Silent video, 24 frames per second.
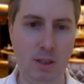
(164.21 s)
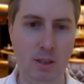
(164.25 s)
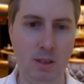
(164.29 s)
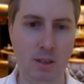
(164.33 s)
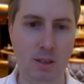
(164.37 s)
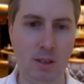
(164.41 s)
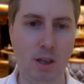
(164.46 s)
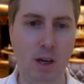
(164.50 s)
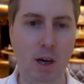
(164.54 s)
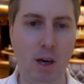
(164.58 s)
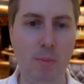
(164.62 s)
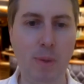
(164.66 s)

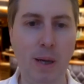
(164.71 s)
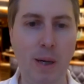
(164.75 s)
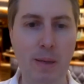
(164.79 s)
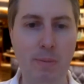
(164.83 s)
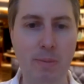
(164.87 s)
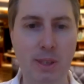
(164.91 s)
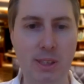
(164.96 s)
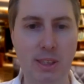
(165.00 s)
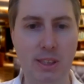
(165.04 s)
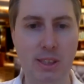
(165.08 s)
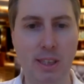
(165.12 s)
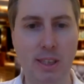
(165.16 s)
Car
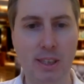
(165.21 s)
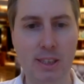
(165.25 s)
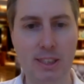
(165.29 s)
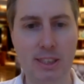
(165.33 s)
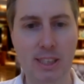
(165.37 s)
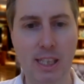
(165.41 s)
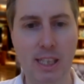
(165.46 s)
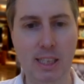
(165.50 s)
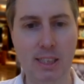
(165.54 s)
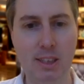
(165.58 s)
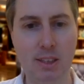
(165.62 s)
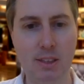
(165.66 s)
payments are now
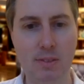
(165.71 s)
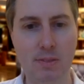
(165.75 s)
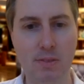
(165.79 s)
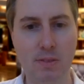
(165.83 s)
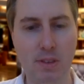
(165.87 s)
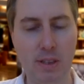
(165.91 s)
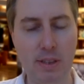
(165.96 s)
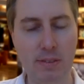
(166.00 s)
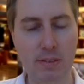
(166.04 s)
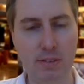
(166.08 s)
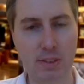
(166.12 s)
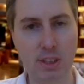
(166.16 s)
standard for
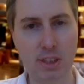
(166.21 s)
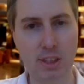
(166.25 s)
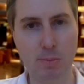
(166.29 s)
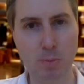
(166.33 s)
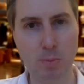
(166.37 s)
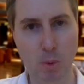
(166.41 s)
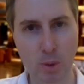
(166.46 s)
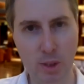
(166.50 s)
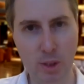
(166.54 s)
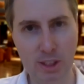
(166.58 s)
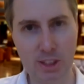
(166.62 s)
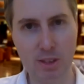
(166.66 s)
even the
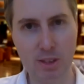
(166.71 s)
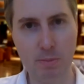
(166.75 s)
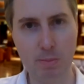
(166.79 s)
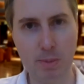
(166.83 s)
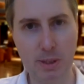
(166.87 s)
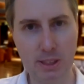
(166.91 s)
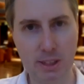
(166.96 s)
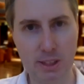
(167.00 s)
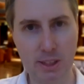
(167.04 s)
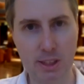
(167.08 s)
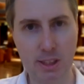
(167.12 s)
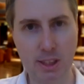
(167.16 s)
smallest of
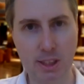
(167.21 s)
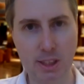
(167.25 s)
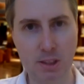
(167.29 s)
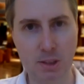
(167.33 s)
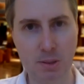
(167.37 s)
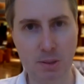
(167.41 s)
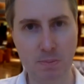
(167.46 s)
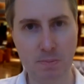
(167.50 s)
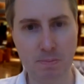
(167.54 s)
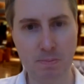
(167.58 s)
businesses.